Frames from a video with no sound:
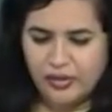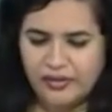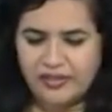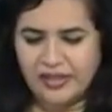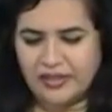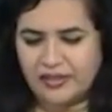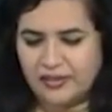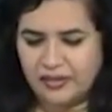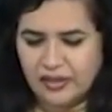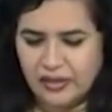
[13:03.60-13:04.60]
on
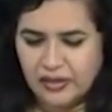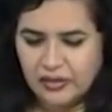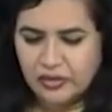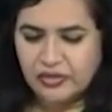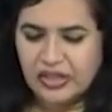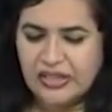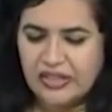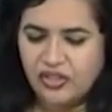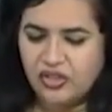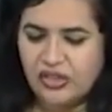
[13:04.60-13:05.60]
sets. So,
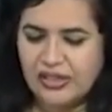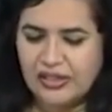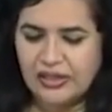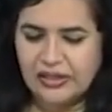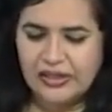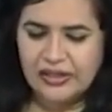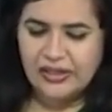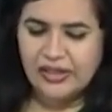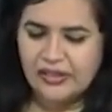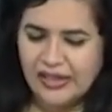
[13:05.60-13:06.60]
traditional
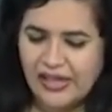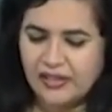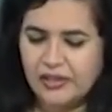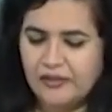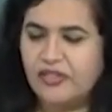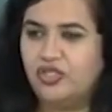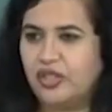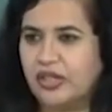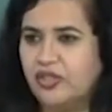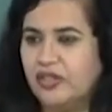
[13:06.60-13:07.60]
linear narrative
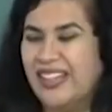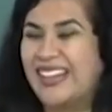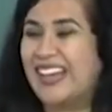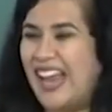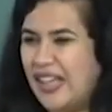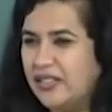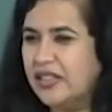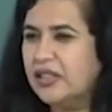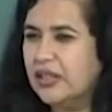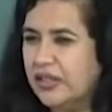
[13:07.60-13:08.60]
structure, the
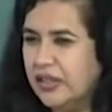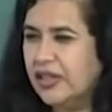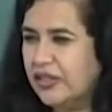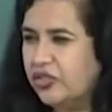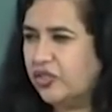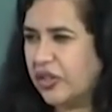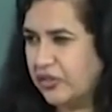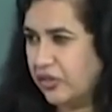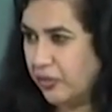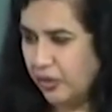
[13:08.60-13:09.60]
classic linear
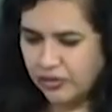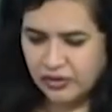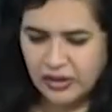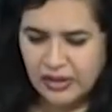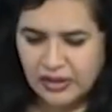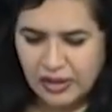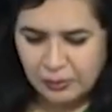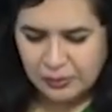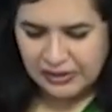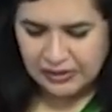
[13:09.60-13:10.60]
structure was
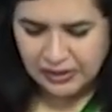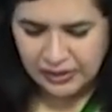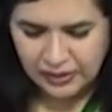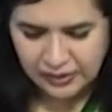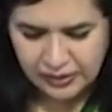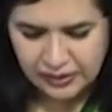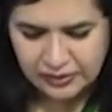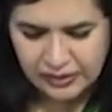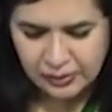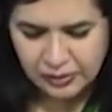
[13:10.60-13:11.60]
completely
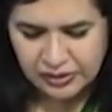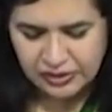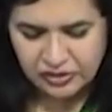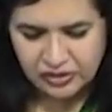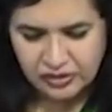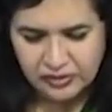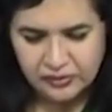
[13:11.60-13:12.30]
demolished.